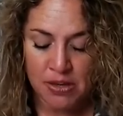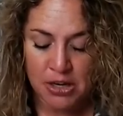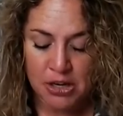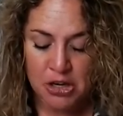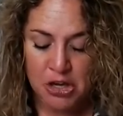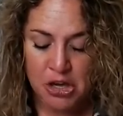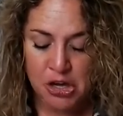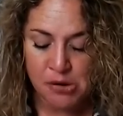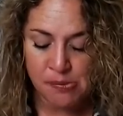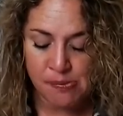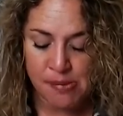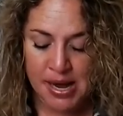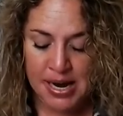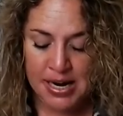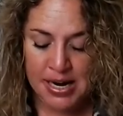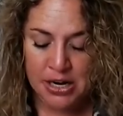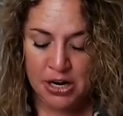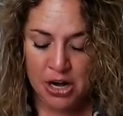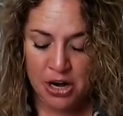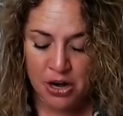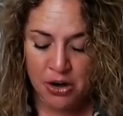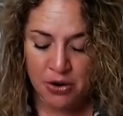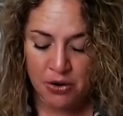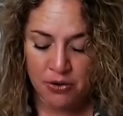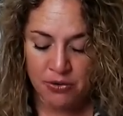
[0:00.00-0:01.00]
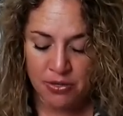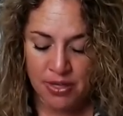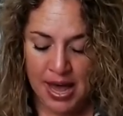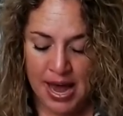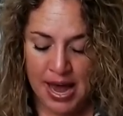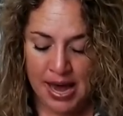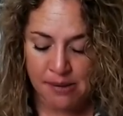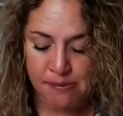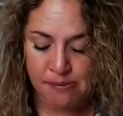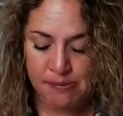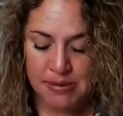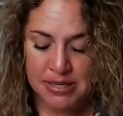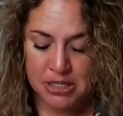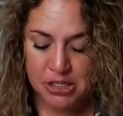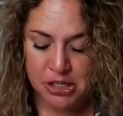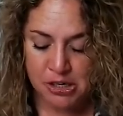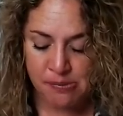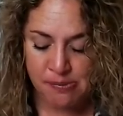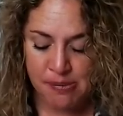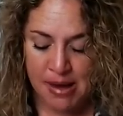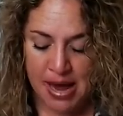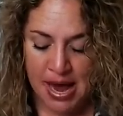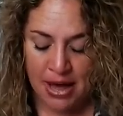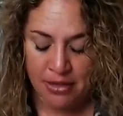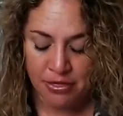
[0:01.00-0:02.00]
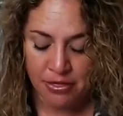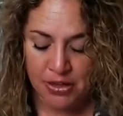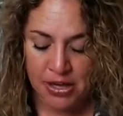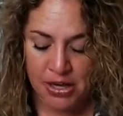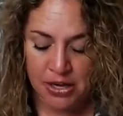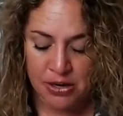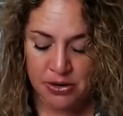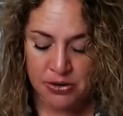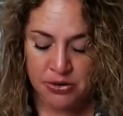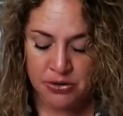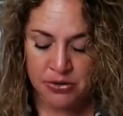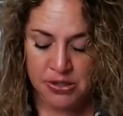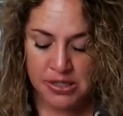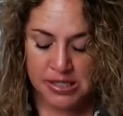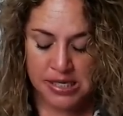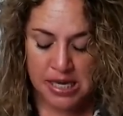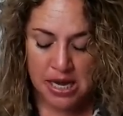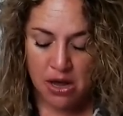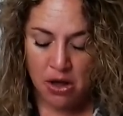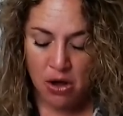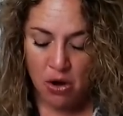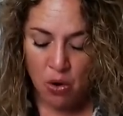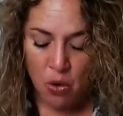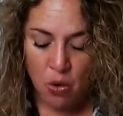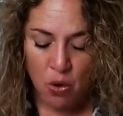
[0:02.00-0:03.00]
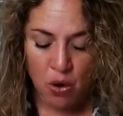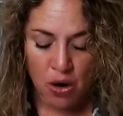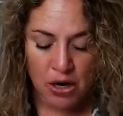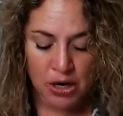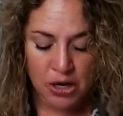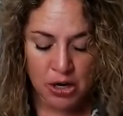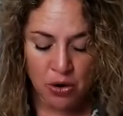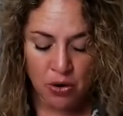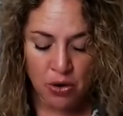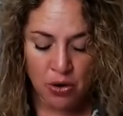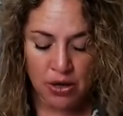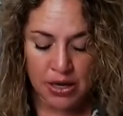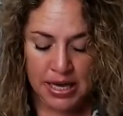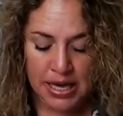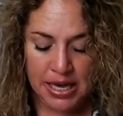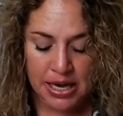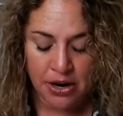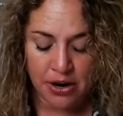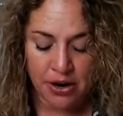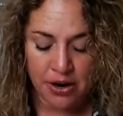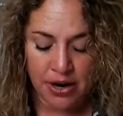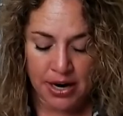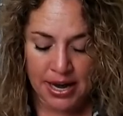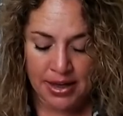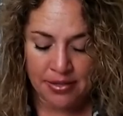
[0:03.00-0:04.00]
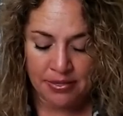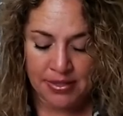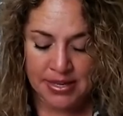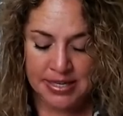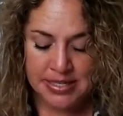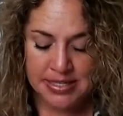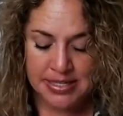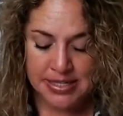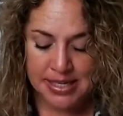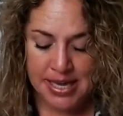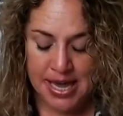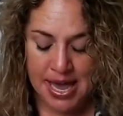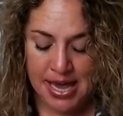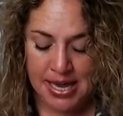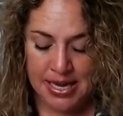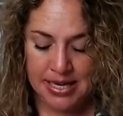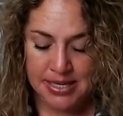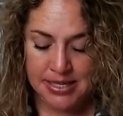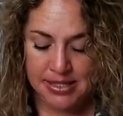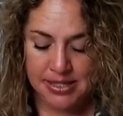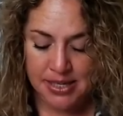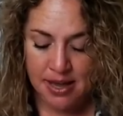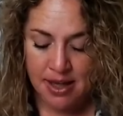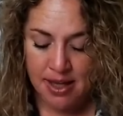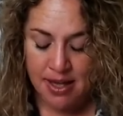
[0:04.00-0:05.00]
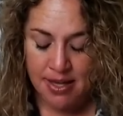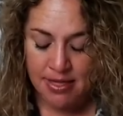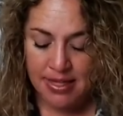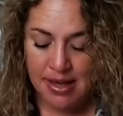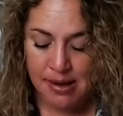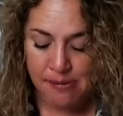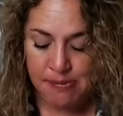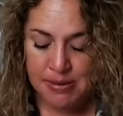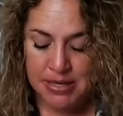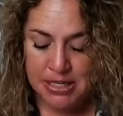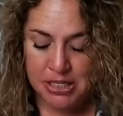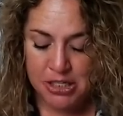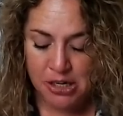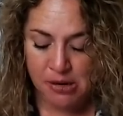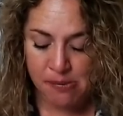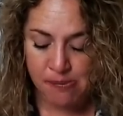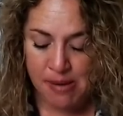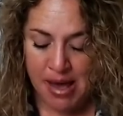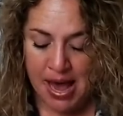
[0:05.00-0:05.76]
You may know that Mr. Matthews, or you'll hear in this case, that Mr.